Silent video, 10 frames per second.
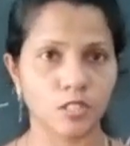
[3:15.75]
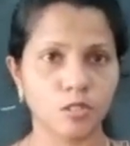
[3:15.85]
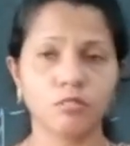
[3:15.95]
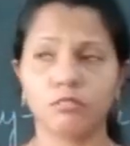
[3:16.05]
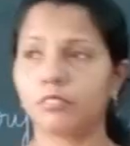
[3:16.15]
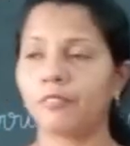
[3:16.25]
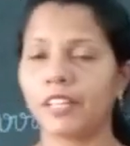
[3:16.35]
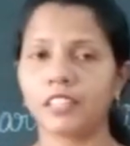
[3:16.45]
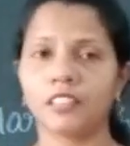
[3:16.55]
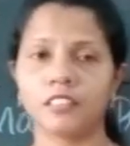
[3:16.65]
so
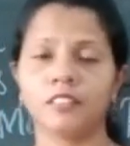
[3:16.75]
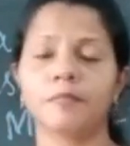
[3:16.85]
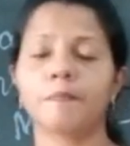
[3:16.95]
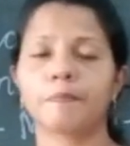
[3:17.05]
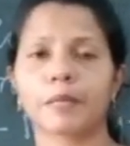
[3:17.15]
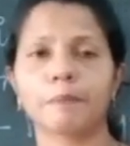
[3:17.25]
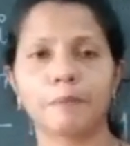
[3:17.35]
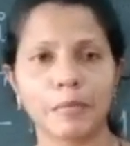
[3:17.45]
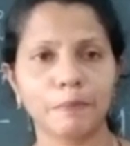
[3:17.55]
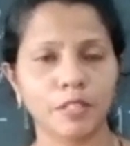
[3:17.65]
when the
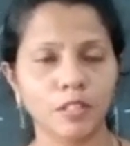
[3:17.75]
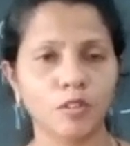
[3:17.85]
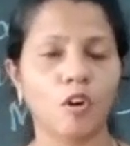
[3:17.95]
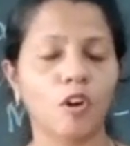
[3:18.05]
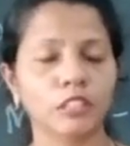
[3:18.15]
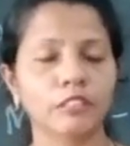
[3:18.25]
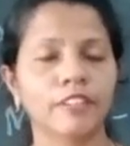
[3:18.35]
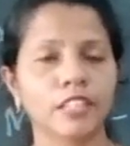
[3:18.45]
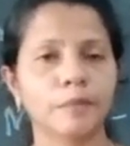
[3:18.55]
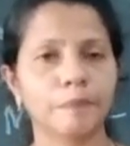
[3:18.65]
people know, or
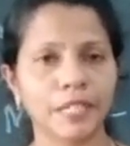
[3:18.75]
when the